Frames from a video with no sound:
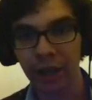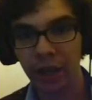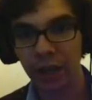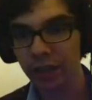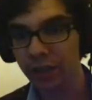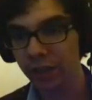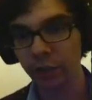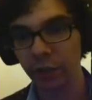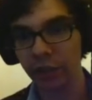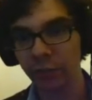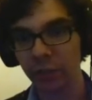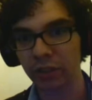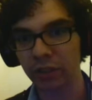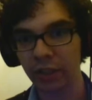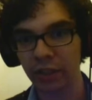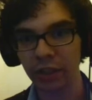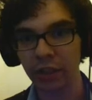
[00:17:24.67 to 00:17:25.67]
And it's interesting
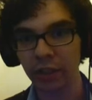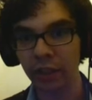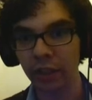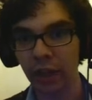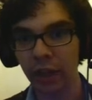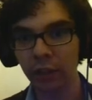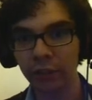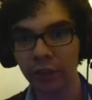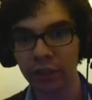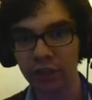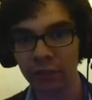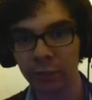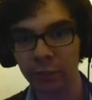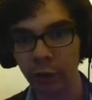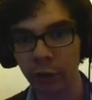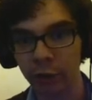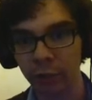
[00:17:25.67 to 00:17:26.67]
because here, all of this
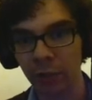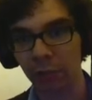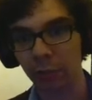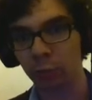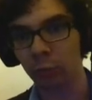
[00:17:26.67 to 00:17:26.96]
seems very small,